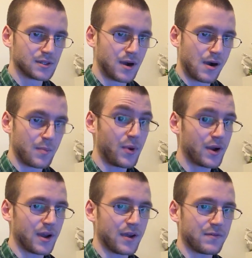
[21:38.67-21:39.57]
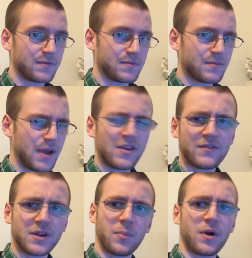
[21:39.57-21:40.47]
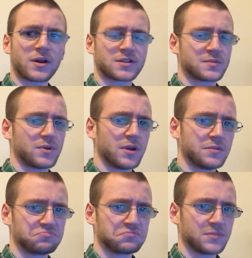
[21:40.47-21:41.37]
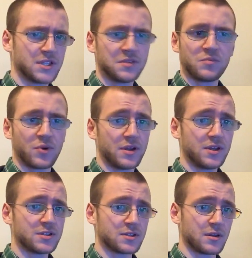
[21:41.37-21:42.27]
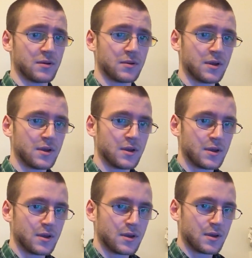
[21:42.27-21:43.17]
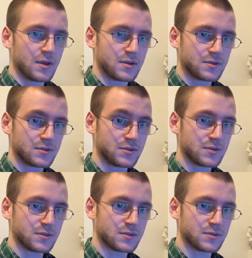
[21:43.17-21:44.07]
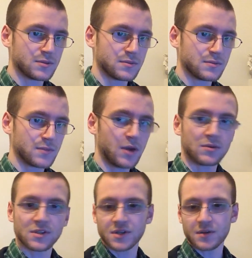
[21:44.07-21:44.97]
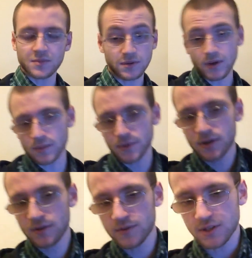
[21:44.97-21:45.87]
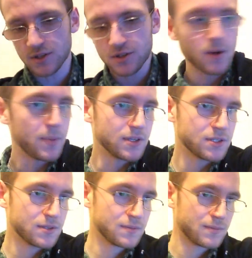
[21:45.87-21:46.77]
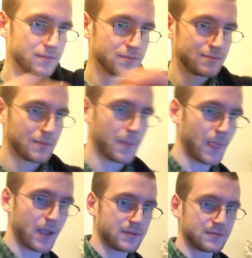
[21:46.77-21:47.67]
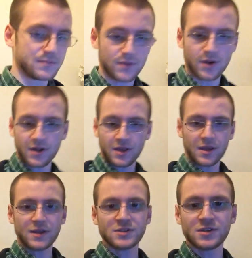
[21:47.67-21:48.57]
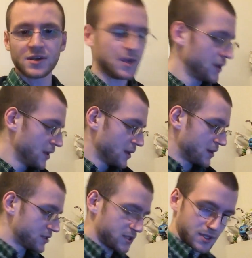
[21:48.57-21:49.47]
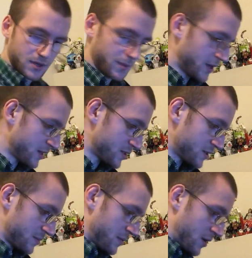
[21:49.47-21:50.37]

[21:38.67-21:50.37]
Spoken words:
A buck knife. I don't have any bucks, but they seem pretty decent, though. Cool. Oh, it doesn't come with a gun. We didn't even test the sharpness. Good idea, Gage. Let's see here. We got some...